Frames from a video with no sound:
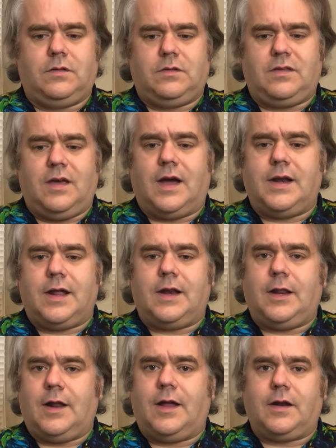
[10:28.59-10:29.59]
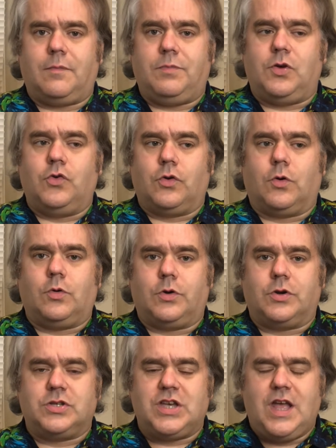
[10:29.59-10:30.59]
TI99 computer
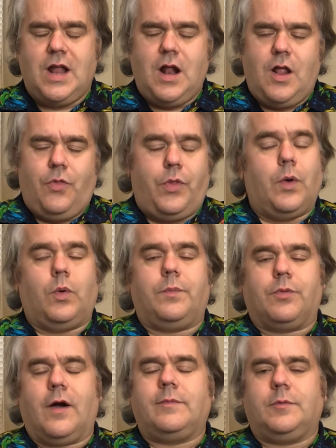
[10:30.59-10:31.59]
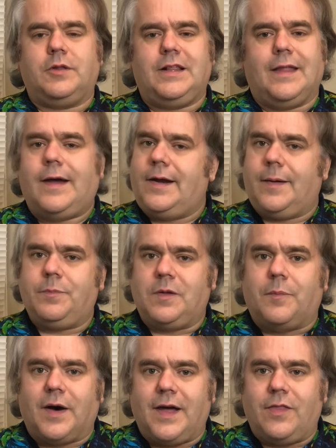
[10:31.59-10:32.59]
owners that would probably line up
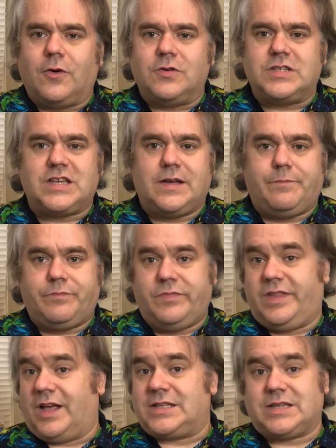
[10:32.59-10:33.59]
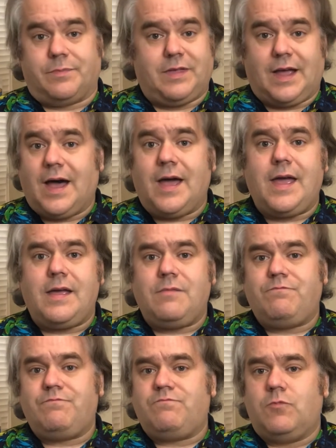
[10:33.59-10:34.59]
to buy those. Not something
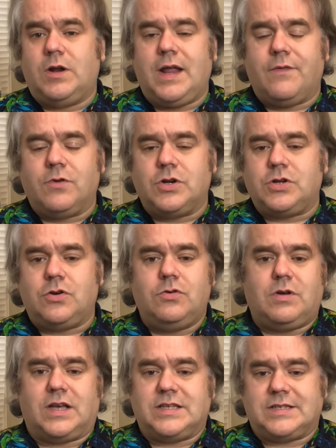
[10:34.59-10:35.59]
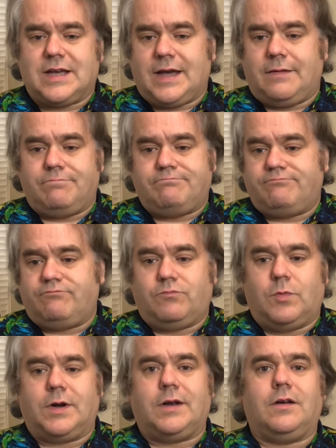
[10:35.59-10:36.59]
I would ever do because I
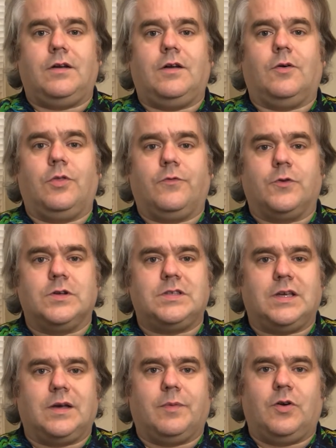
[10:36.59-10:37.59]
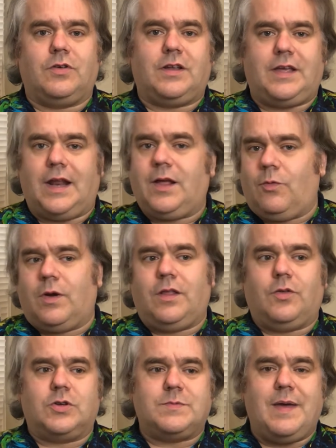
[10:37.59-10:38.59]
wouldn't know the first thing about getting one
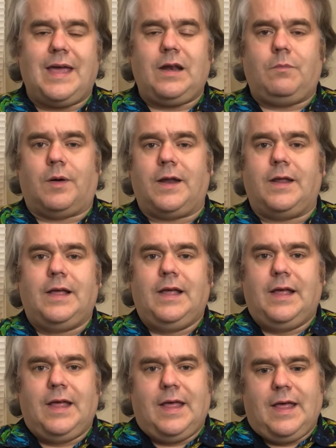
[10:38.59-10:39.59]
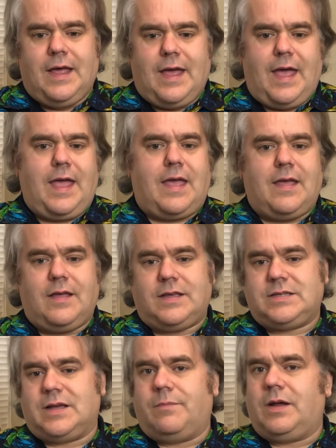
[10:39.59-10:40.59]
of those made, but hey,
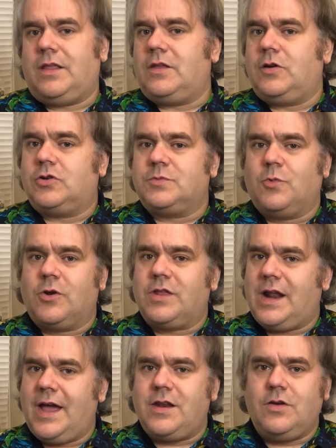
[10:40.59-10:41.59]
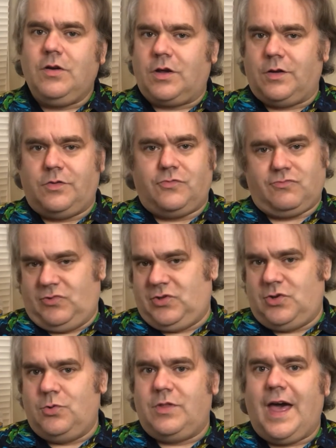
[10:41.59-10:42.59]
somebody that knows more than I do could
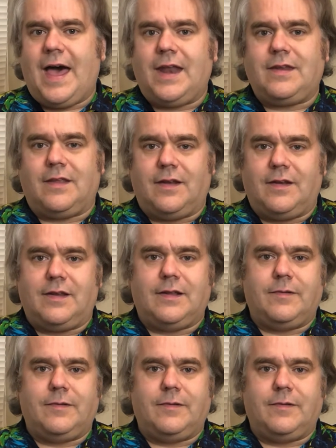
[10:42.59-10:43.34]
do that, and